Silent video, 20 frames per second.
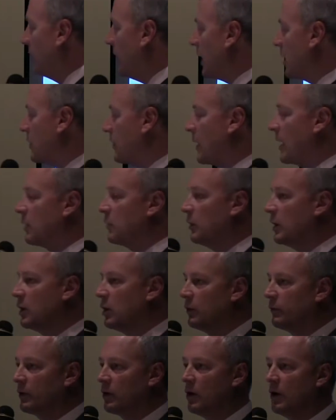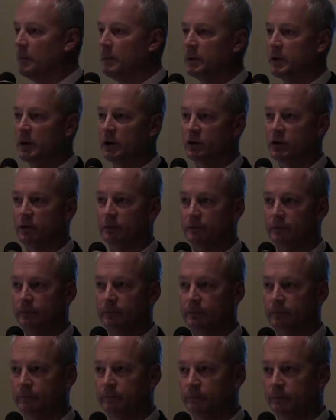value equity over competition.
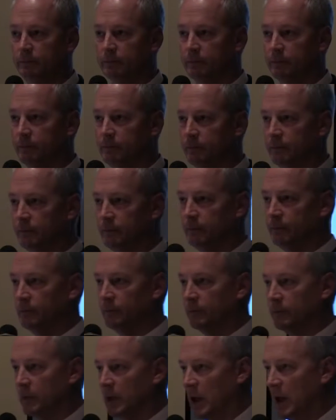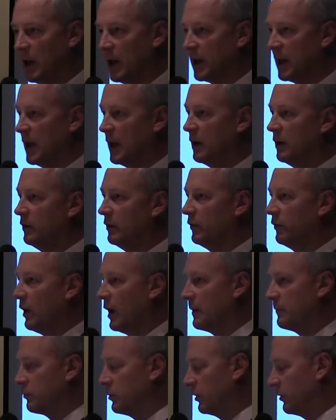Okay, again, a
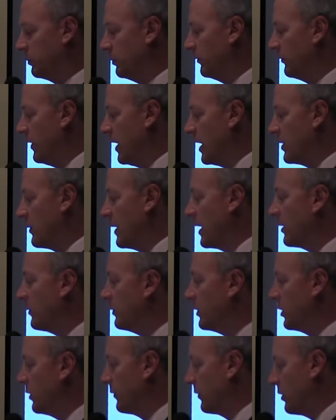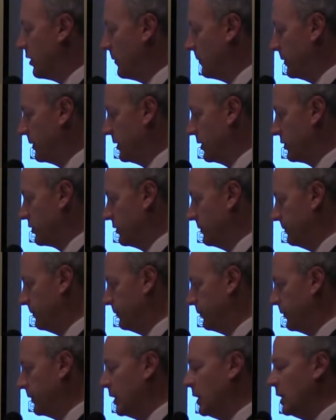design principle, value equity over competition.